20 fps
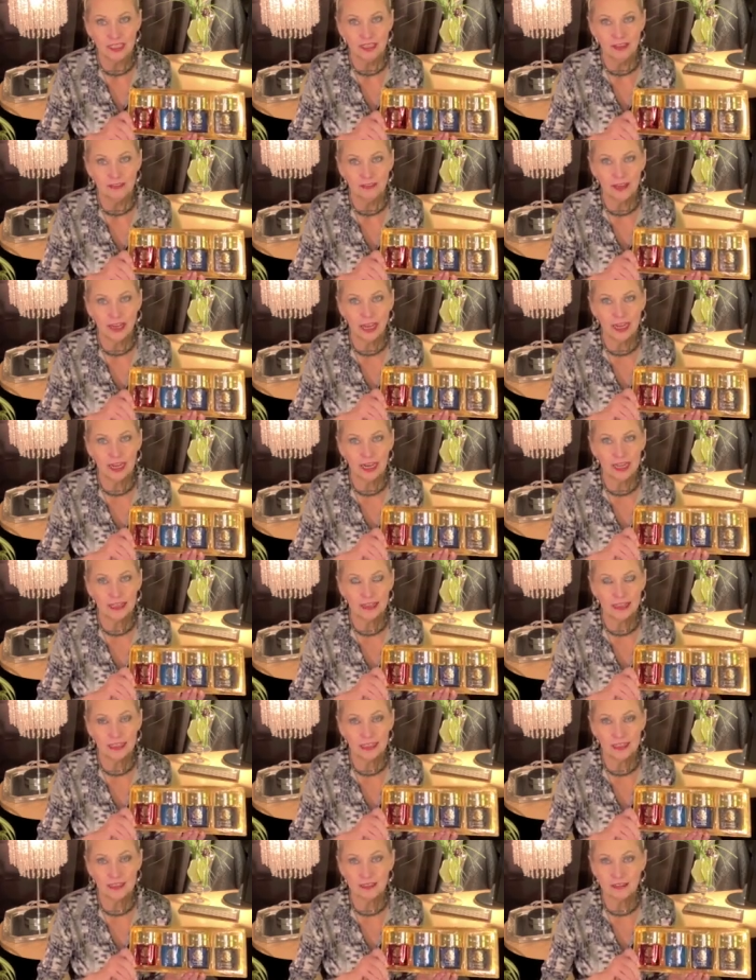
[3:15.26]
that I
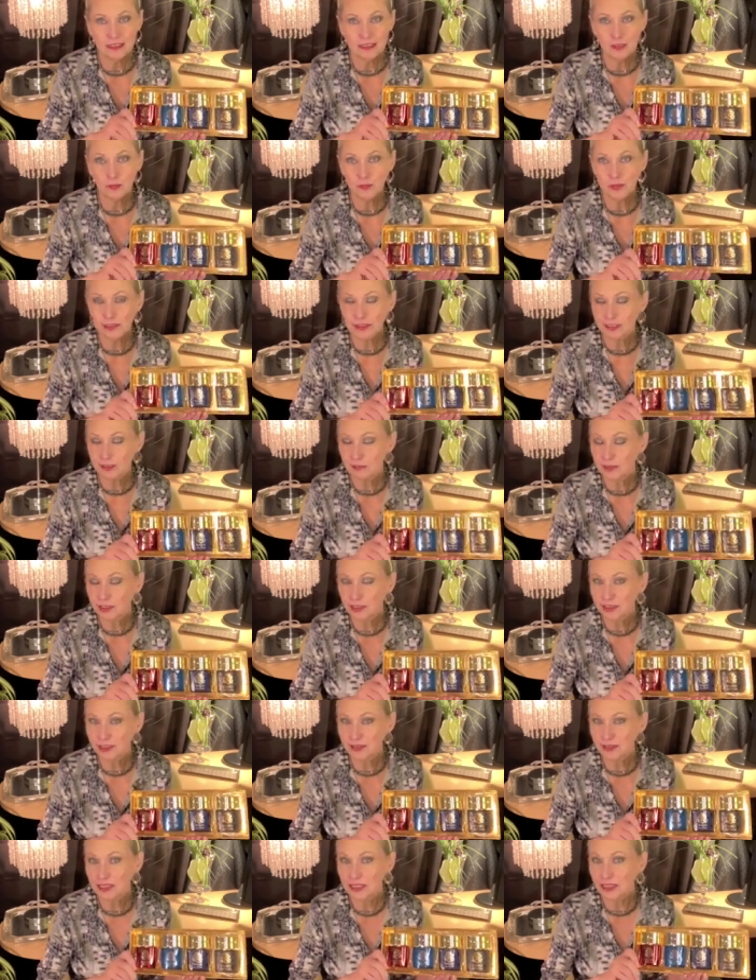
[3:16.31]
think they smell similar
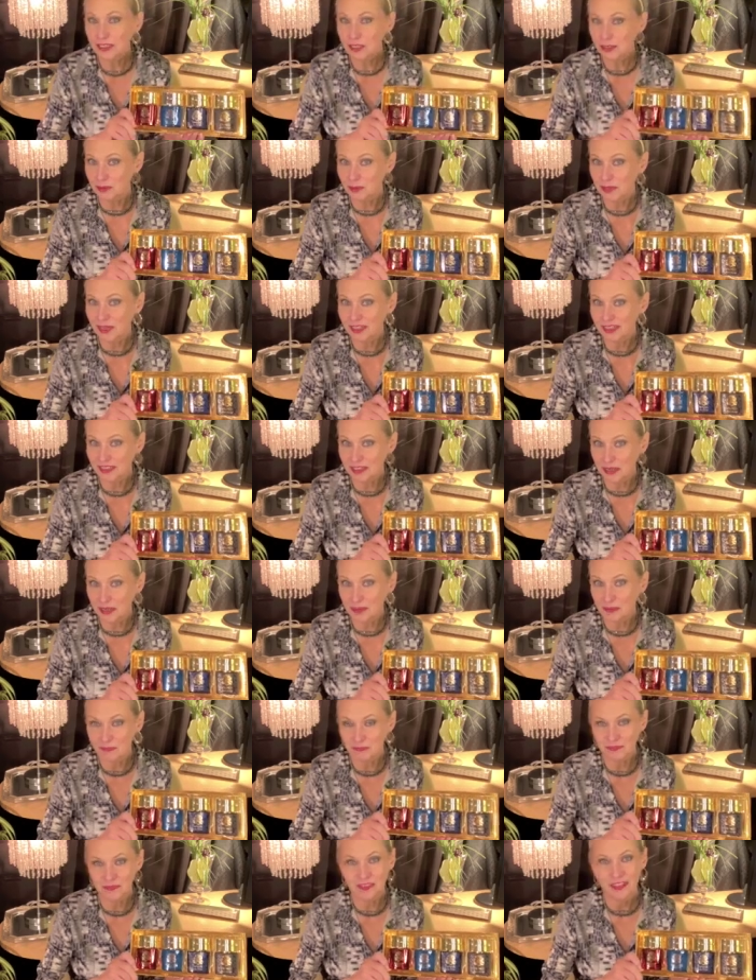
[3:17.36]
to that you might know.
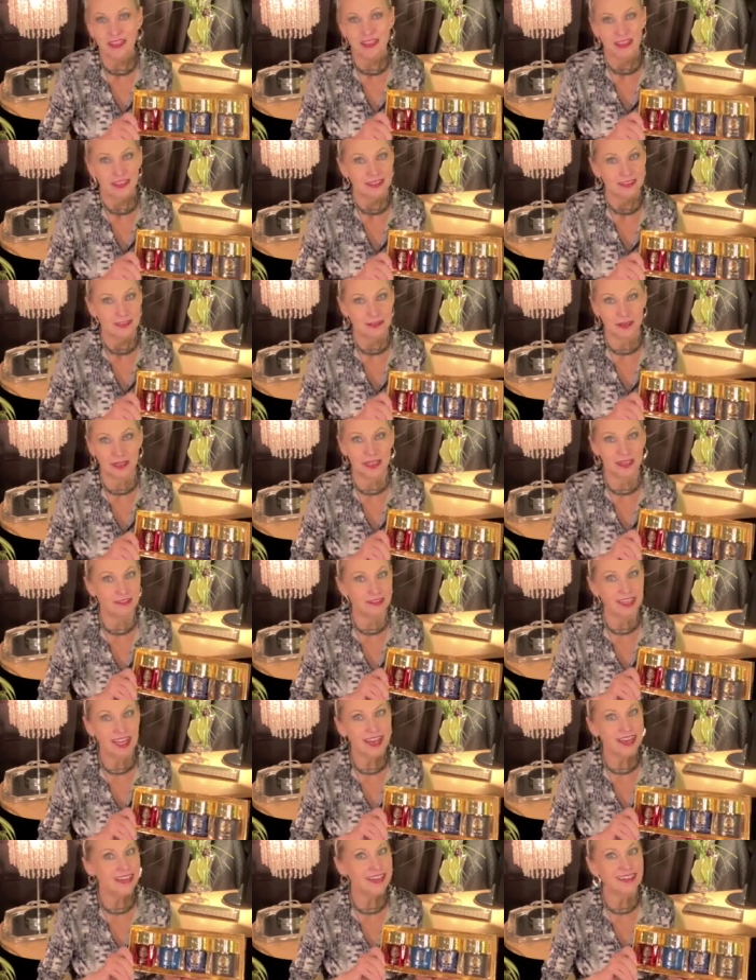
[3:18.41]
So here we
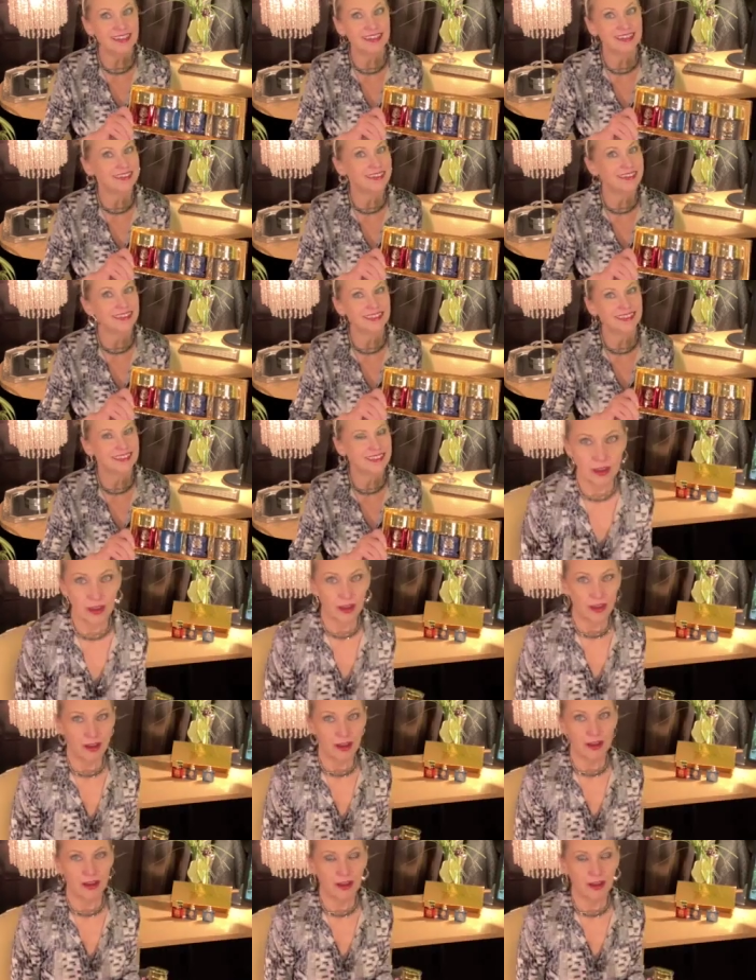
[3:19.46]
go.
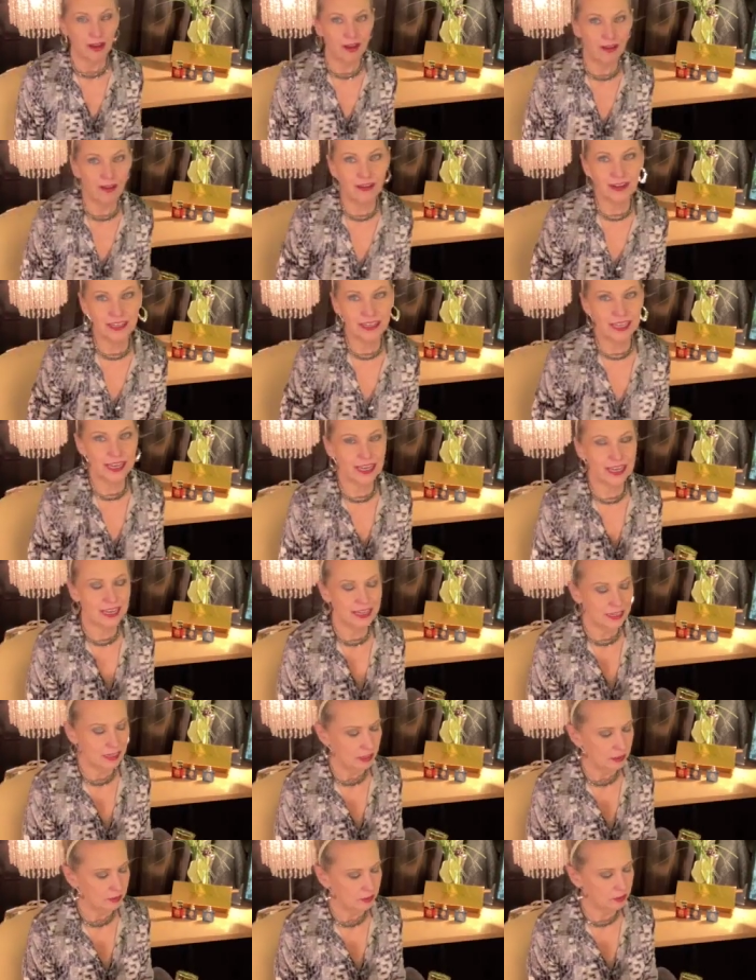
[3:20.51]
Okay,
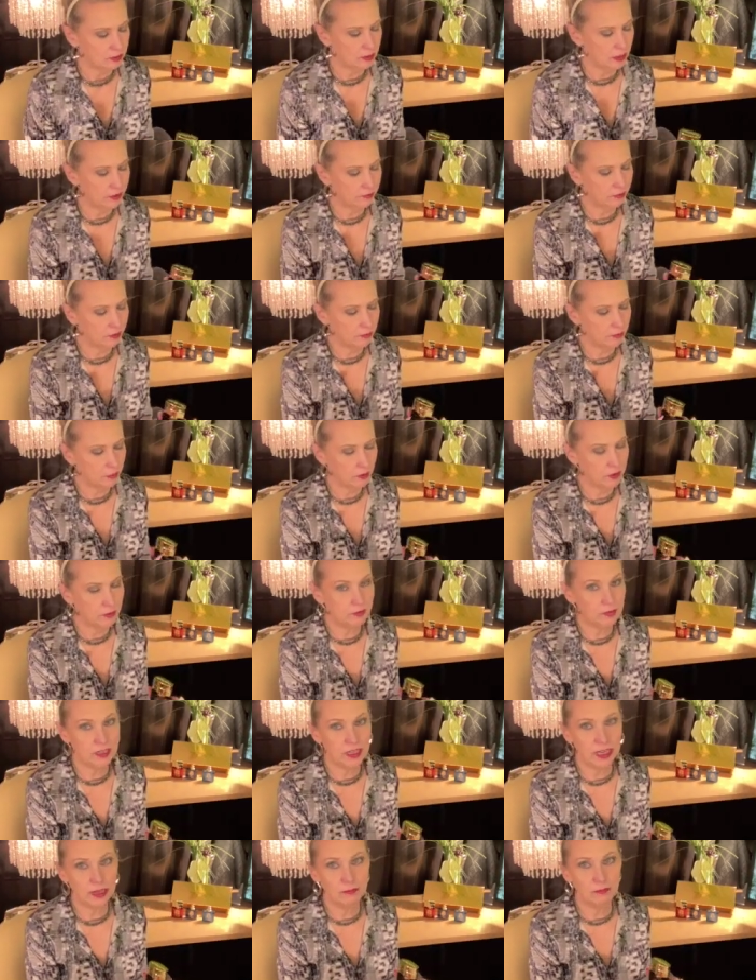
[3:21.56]
so I have removed
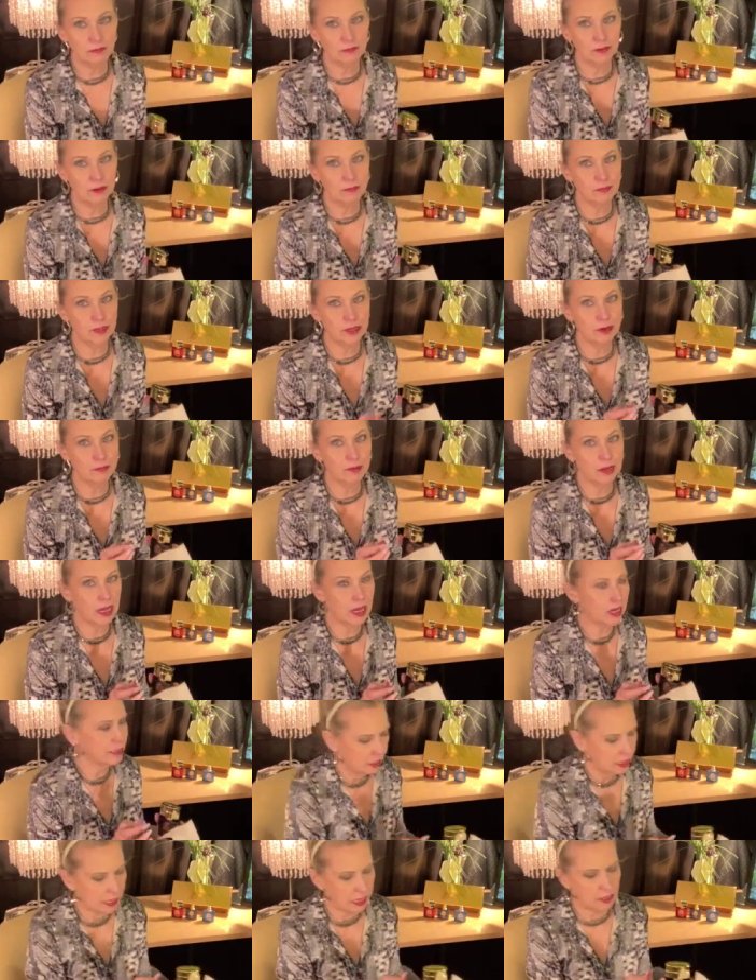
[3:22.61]
them from their
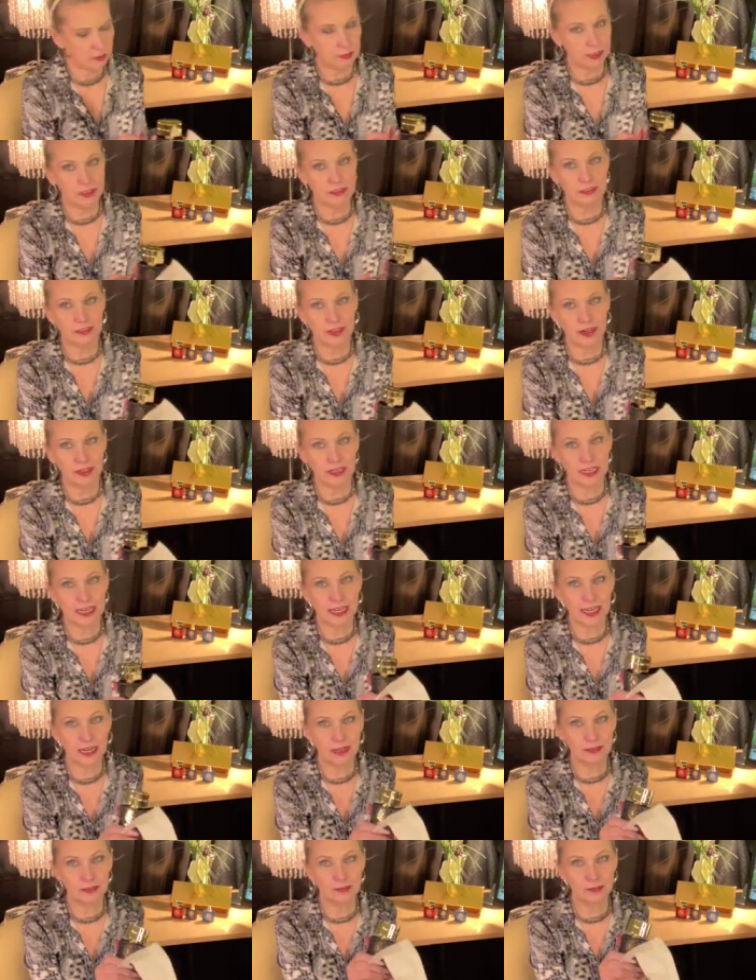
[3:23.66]
box, and we are starting
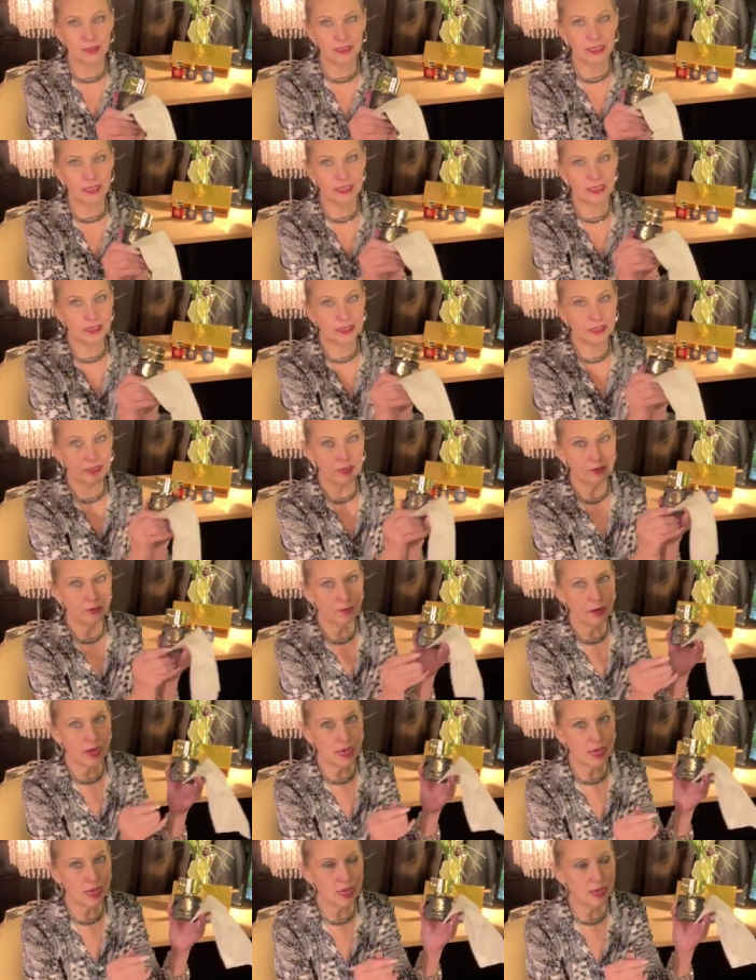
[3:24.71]
out with
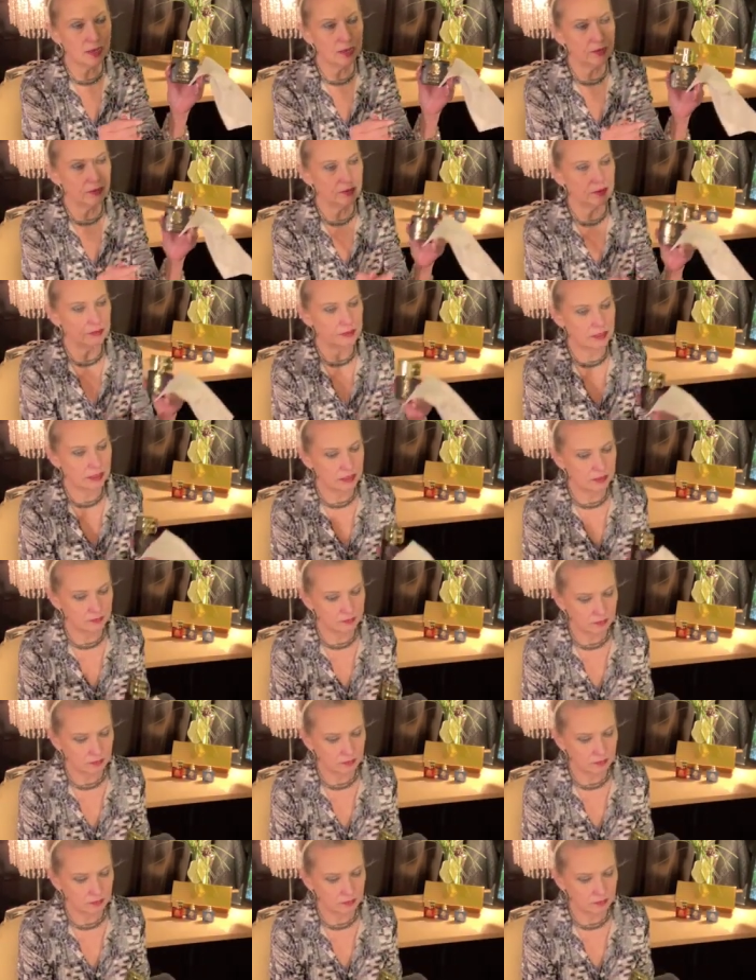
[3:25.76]
Crown.